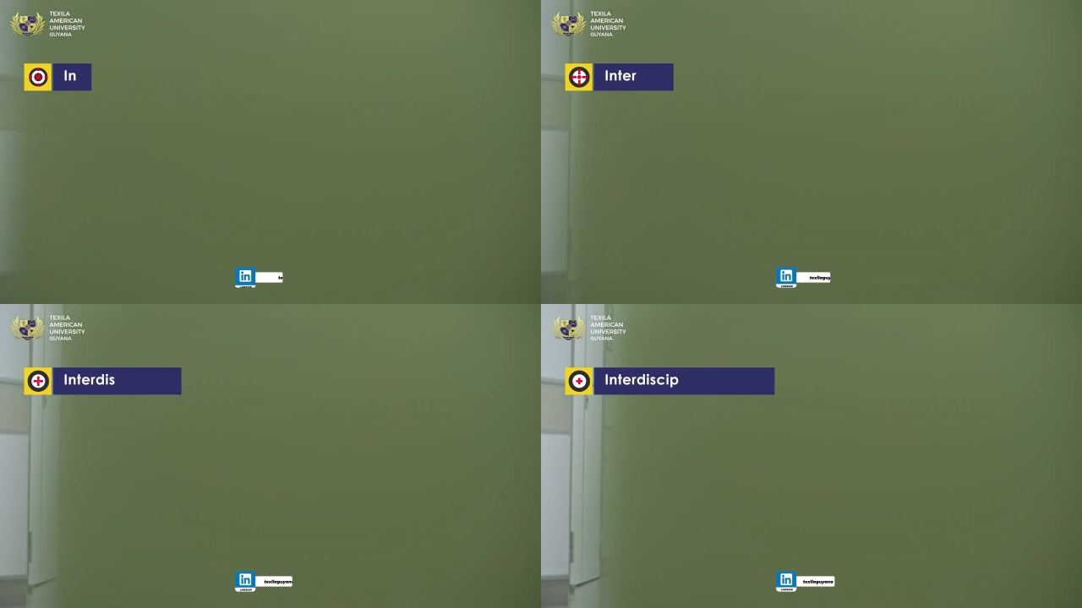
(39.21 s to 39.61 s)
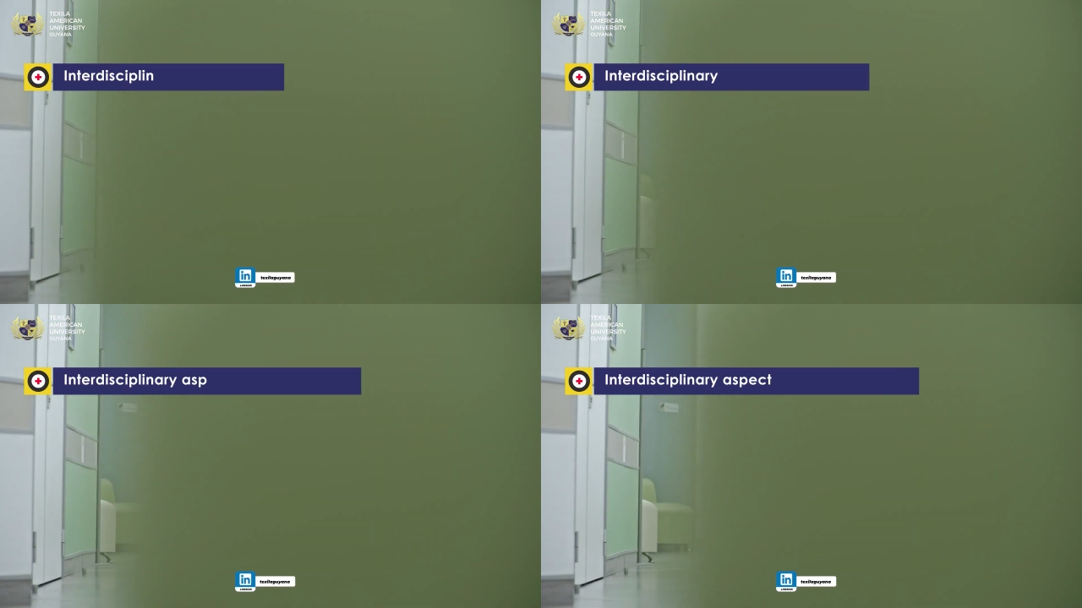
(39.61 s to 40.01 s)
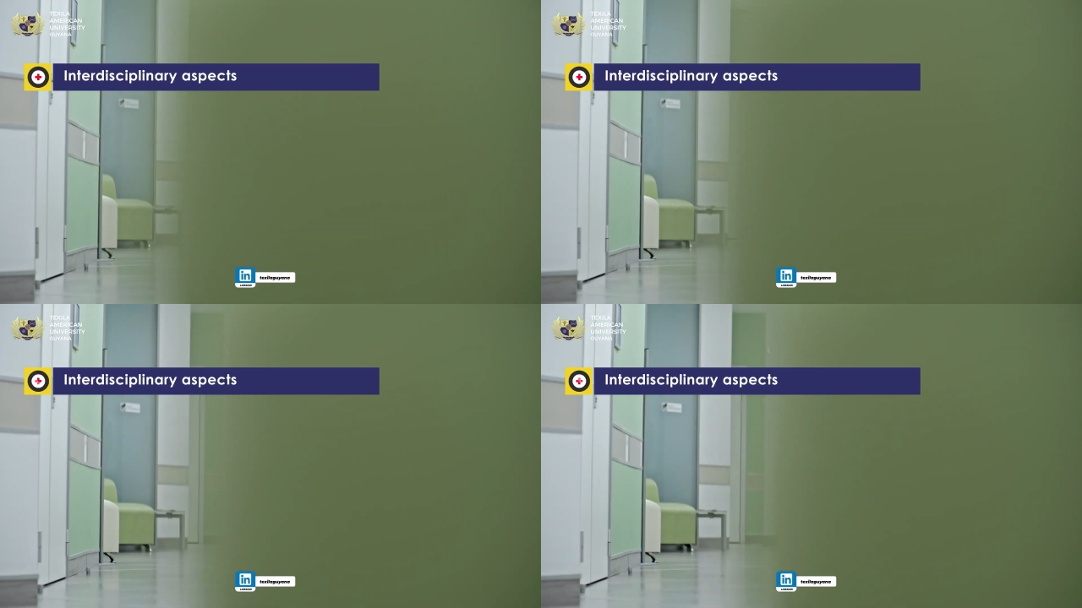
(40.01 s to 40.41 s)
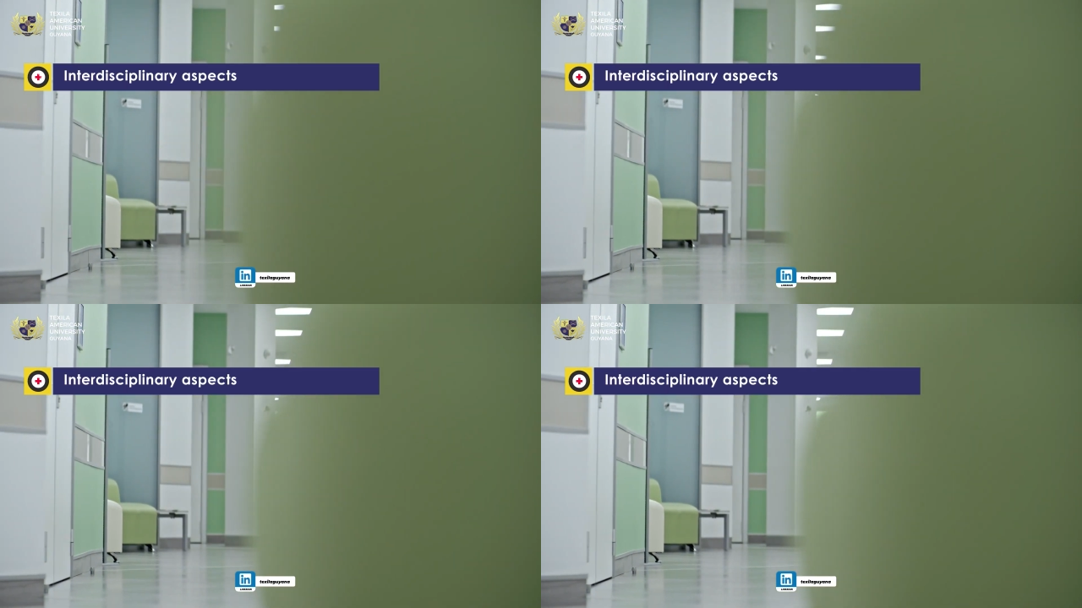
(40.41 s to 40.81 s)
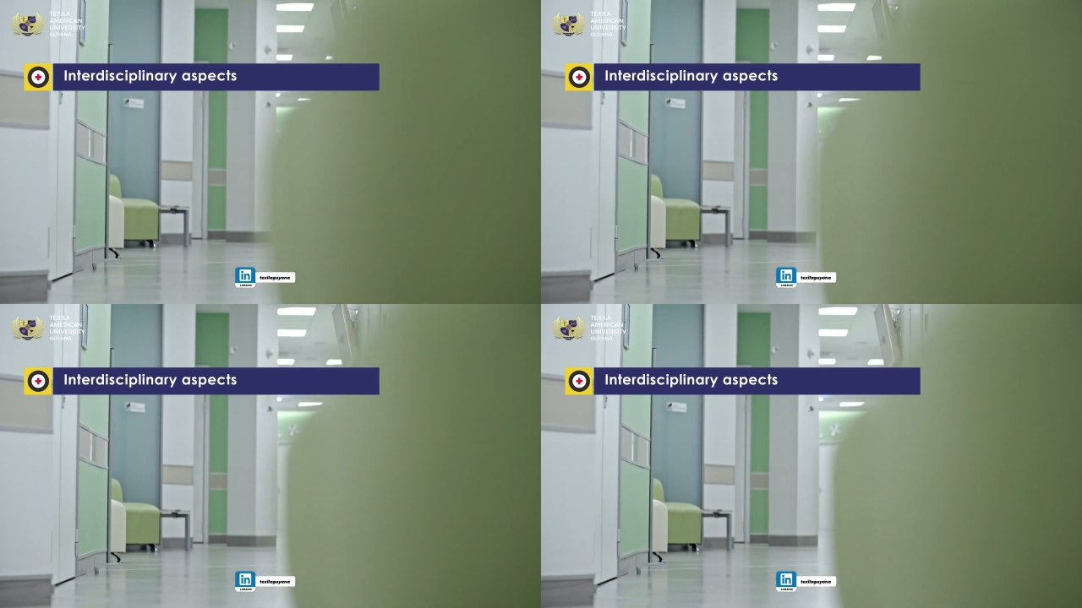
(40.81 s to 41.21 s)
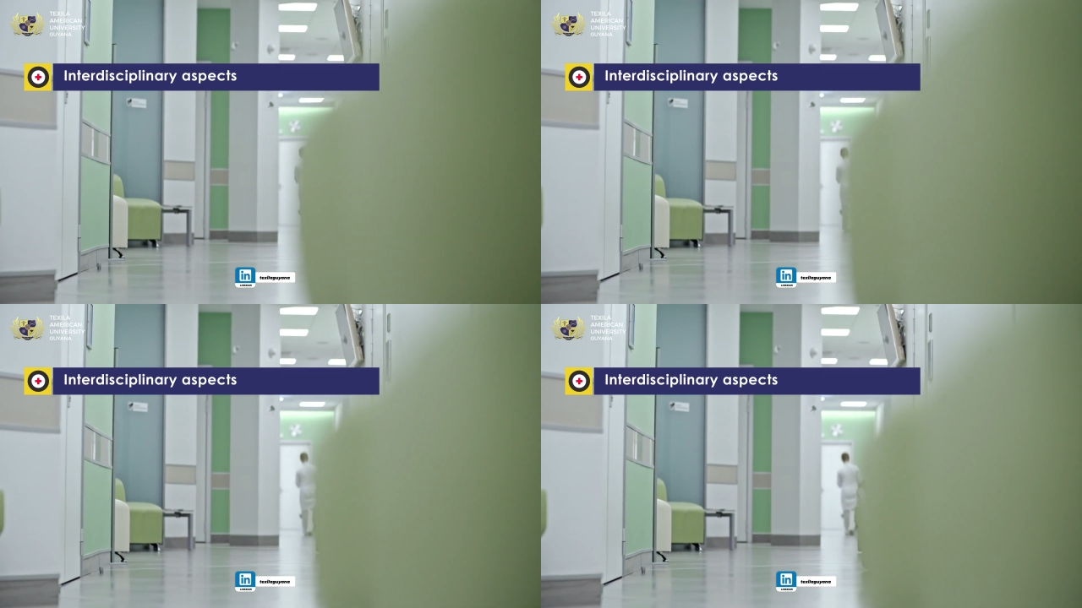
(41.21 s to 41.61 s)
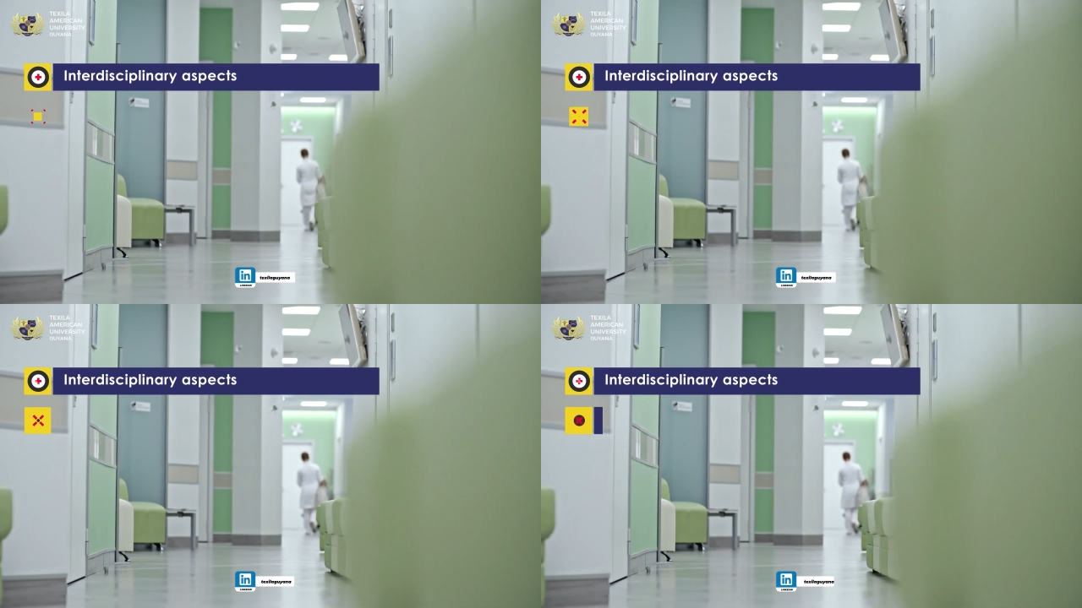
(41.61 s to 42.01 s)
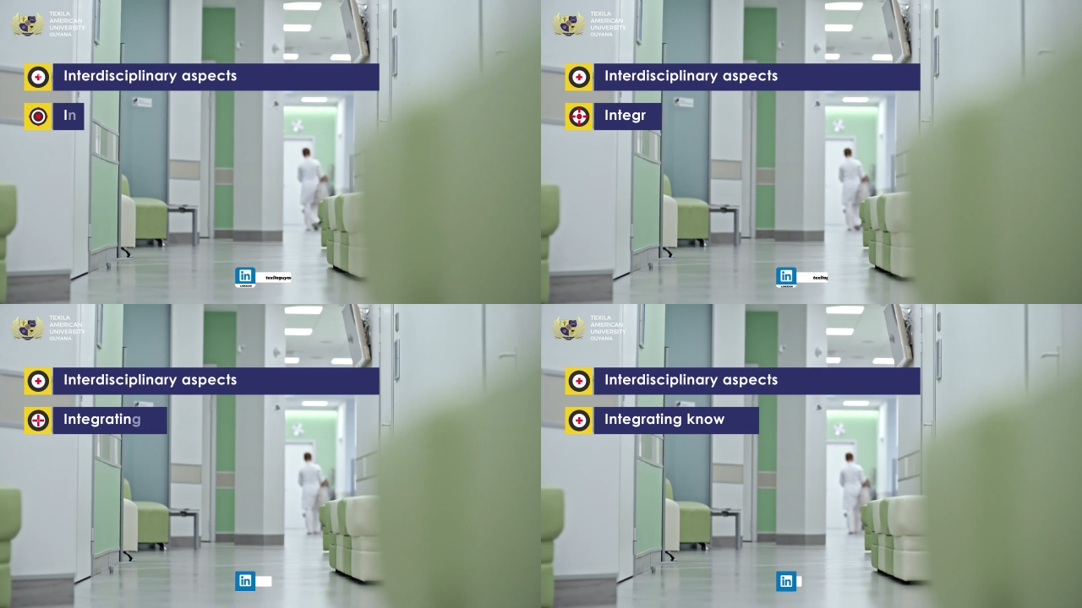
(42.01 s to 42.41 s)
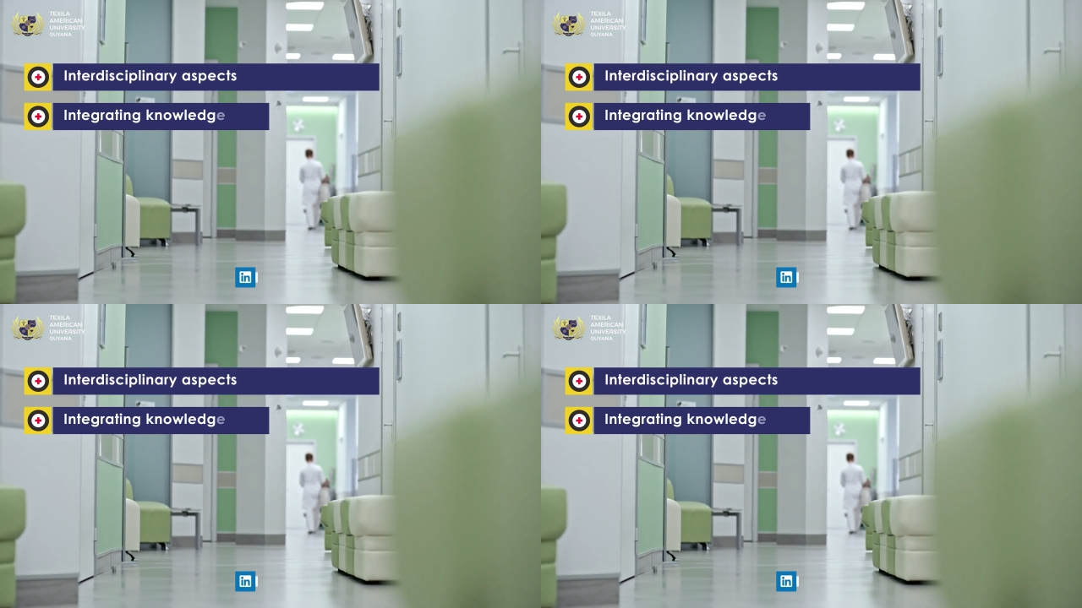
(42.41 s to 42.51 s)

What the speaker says: [unreadable: no face in view]